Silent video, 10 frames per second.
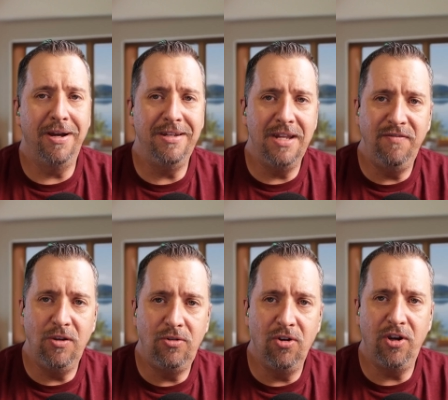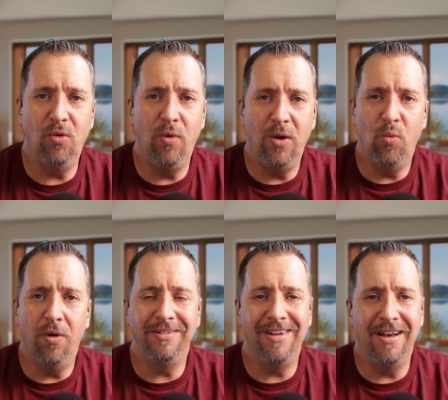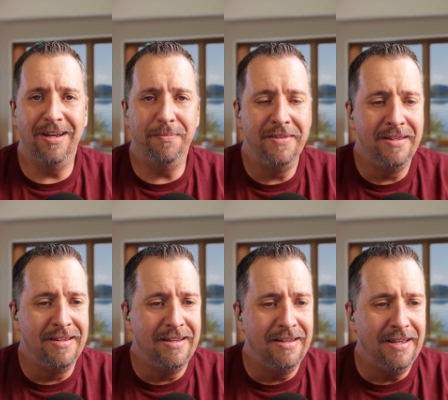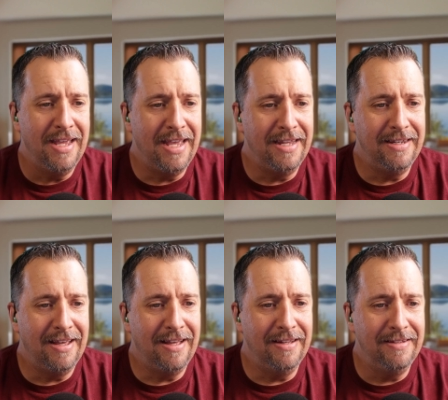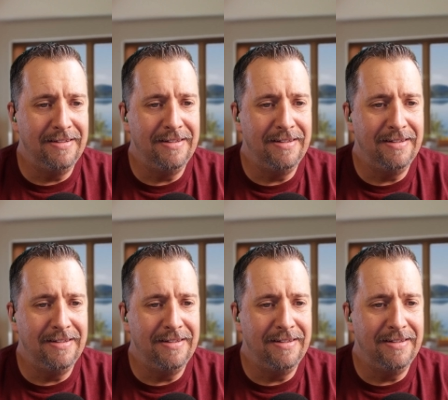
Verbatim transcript: My nephew took it away one time, and uh,